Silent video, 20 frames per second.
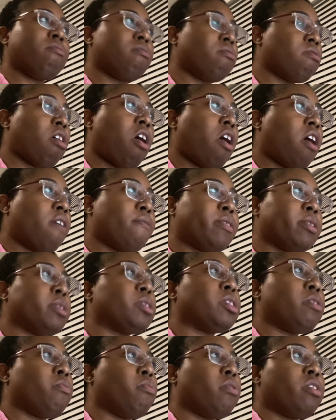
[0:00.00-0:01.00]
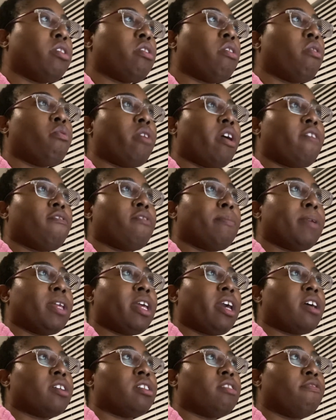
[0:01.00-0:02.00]
obviously we know everybody
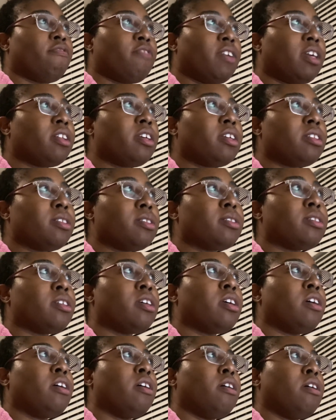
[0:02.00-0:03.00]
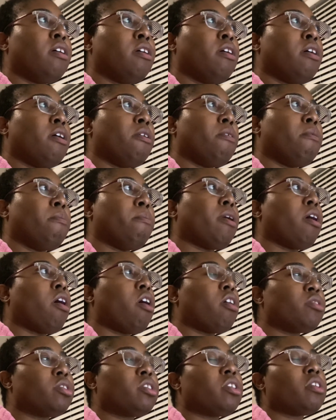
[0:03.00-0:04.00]
has feelings, but
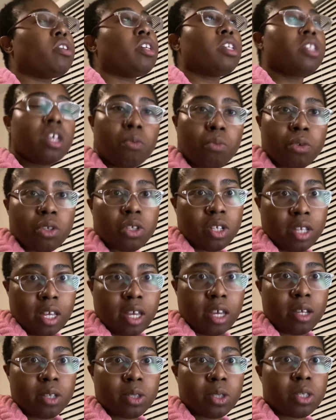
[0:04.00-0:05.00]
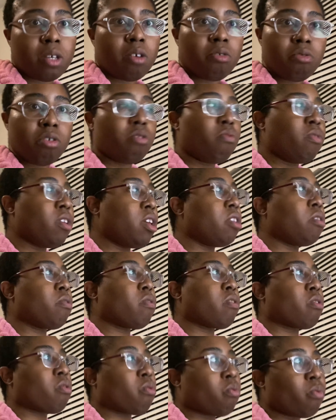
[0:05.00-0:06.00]
also you did what you did. So you
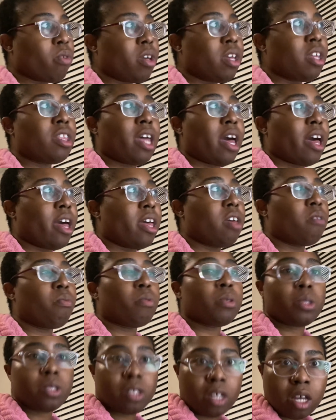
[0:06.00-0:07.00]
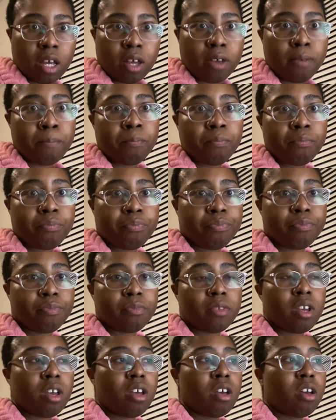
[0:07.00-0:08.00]
either agree that it was dumb
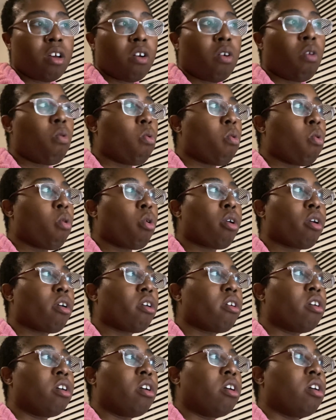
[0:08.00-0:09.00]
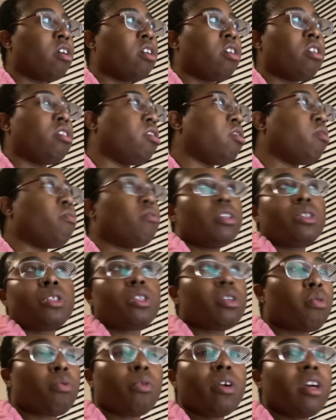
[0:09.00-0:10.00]
or you
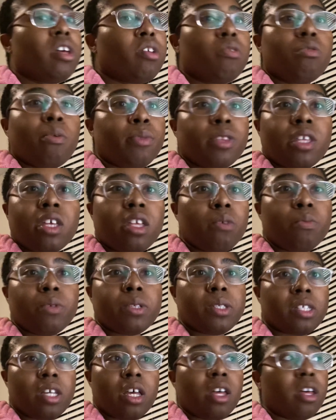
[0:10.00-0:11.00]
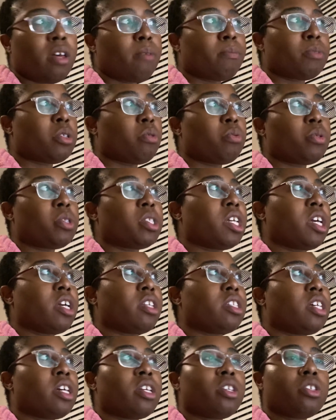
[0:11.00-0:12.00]
disagree. You don't think it was dumb. So
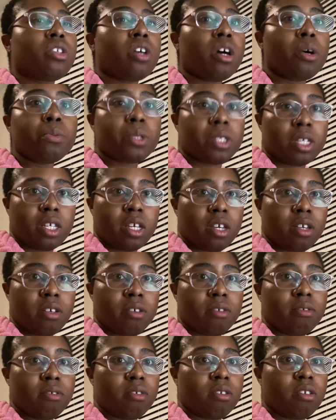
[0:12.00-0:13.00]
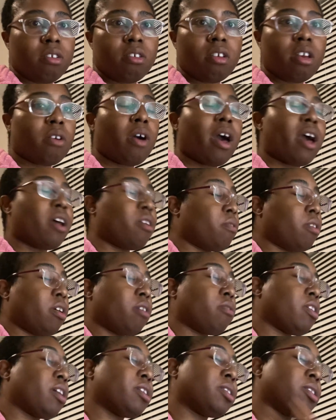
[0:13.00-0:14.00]
stand 10 toes in it. You know, I don't
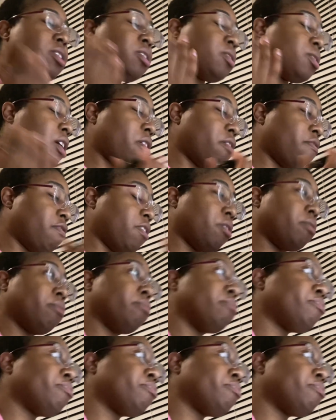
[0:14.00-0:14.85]
know. That's just how I feel.